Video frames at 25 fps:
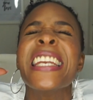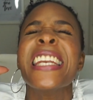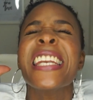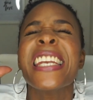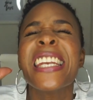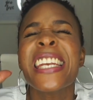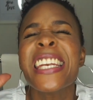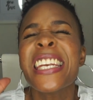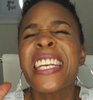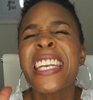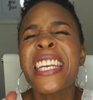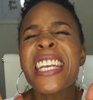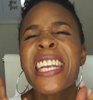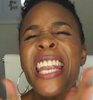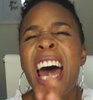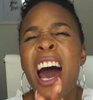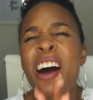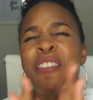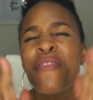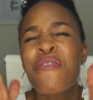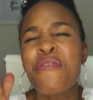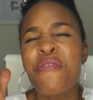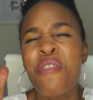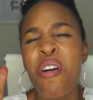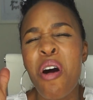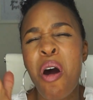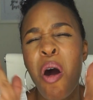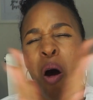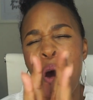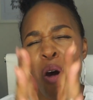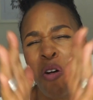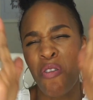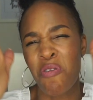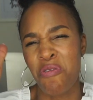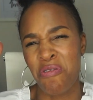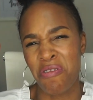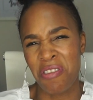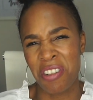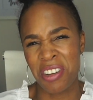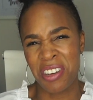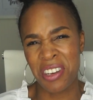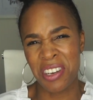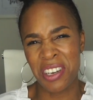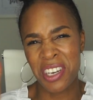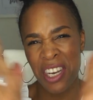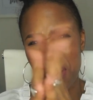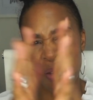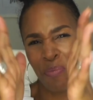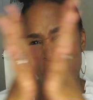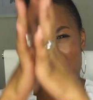enough of
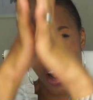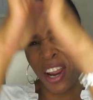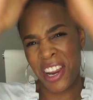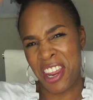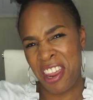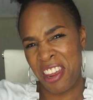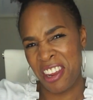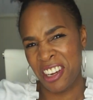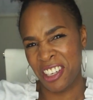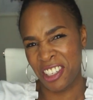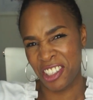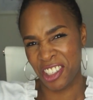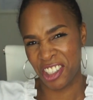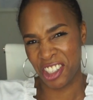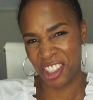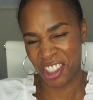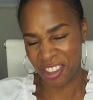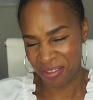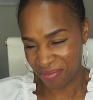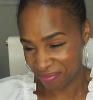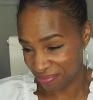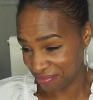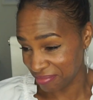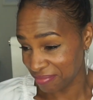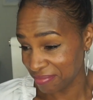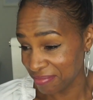the breakage.